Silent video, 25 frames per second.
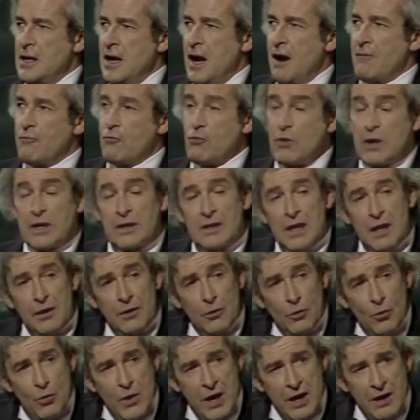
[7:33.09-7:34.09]
have worked out
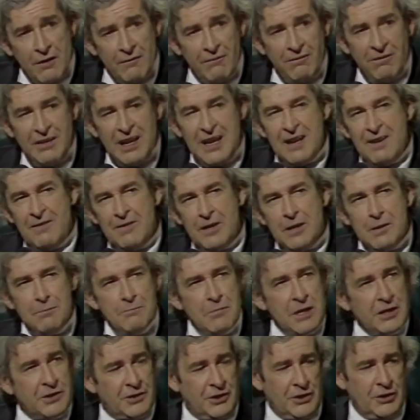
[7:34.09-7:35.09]
a way of leaving a
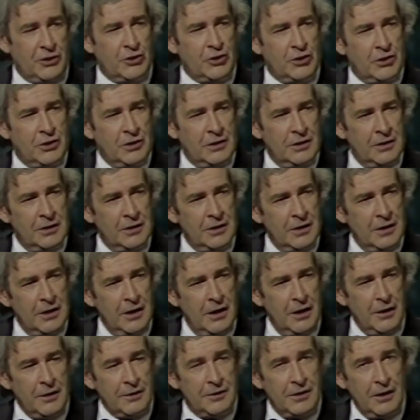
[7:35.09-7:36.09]
message
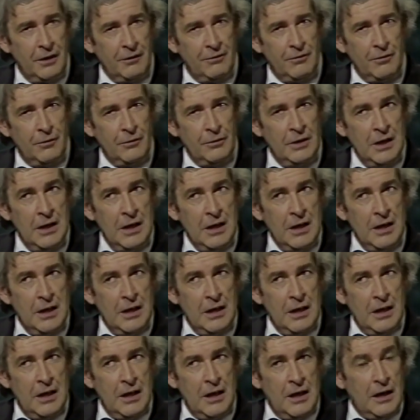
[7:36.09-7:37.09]
on a telephone
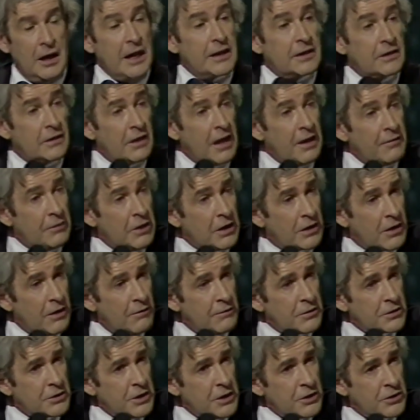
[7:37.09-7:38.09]
like they're having a
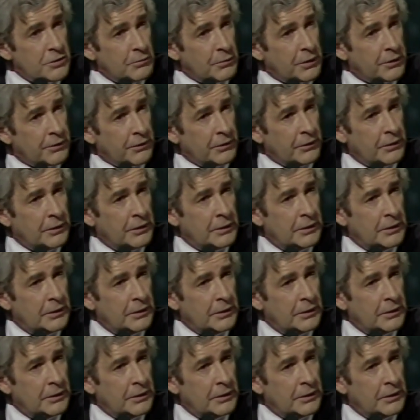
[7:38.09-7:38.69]
conversation with you.